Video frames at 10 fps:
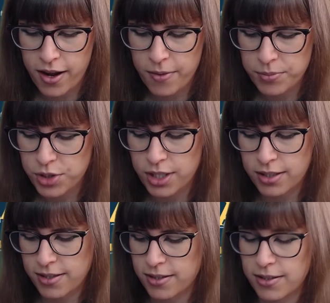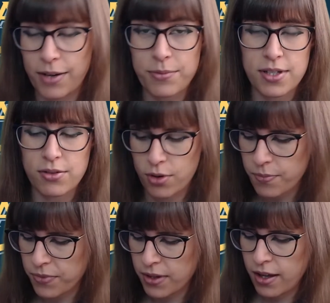She has Down
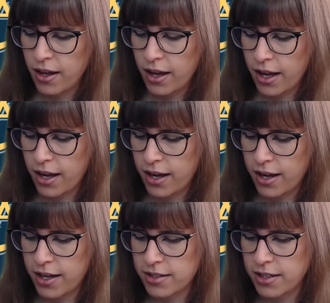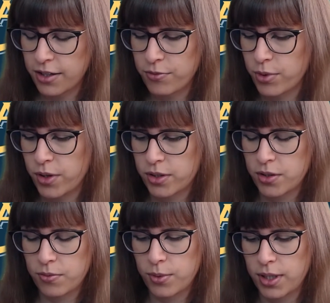syndrome, and I've worked
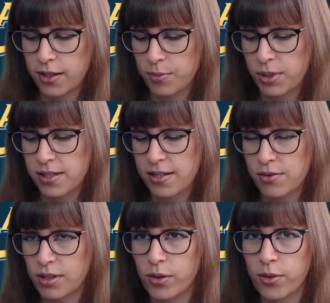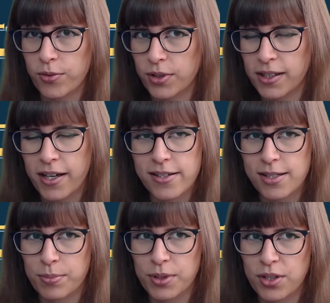with my sister-in-law for the last
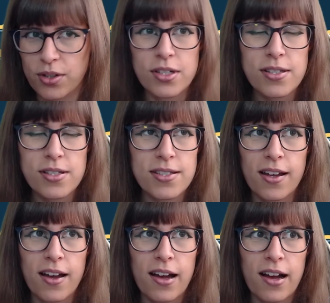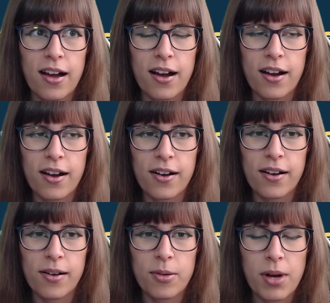couple of years.
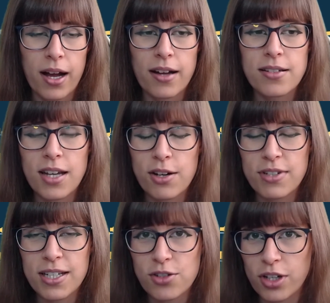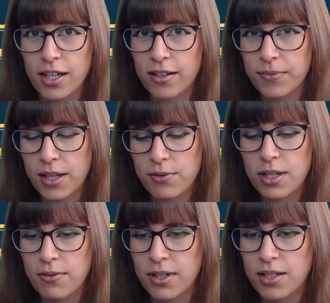And I really enjoy it. I
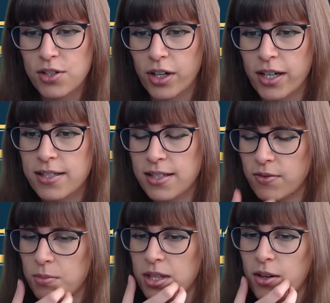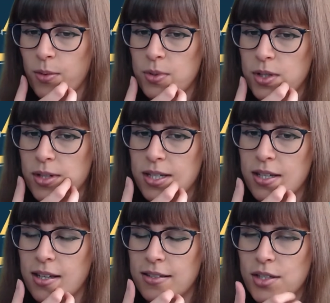really, really enjoy it. It's given me the
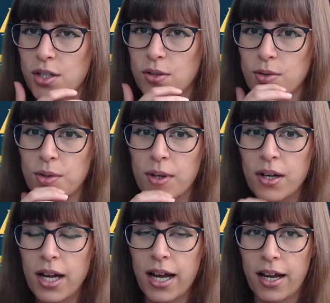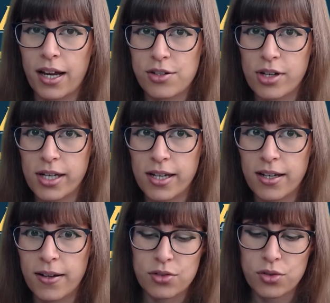opportunity to
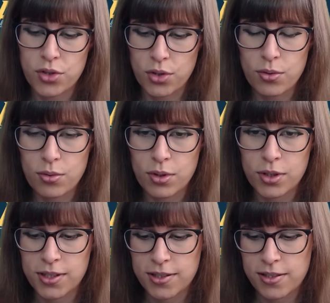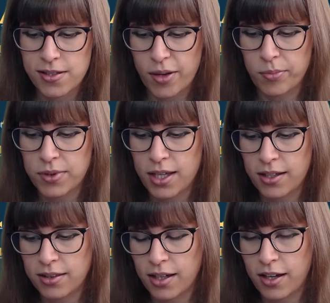actually do
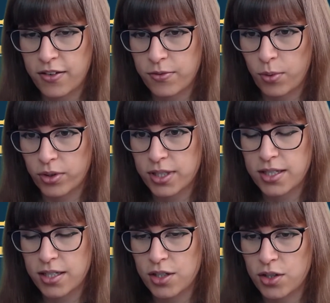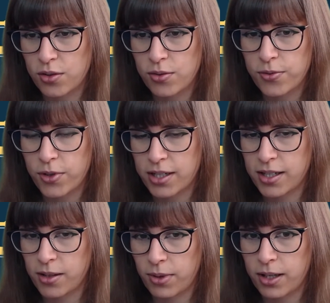something that I've wanted to do for a
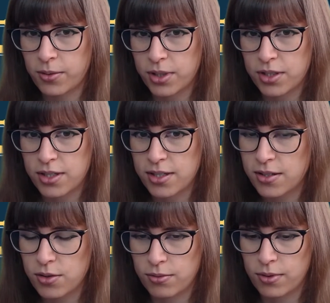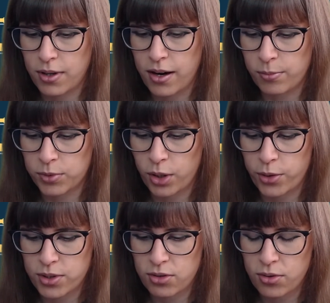little while, which is do
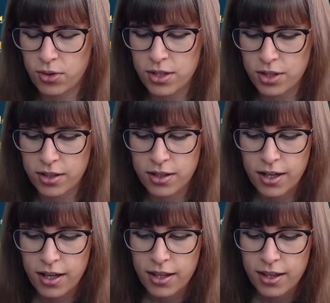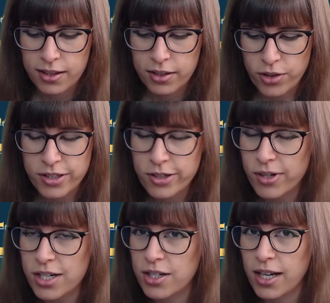content creation. Content
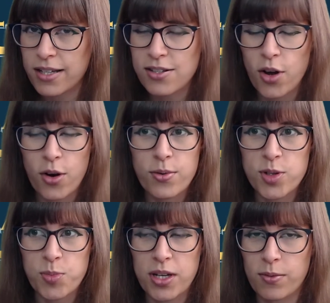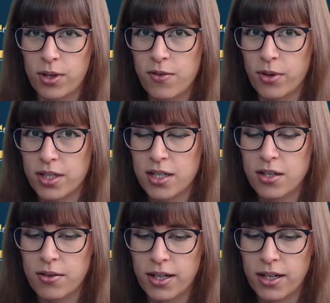creation hasn't always been what I wanted to do.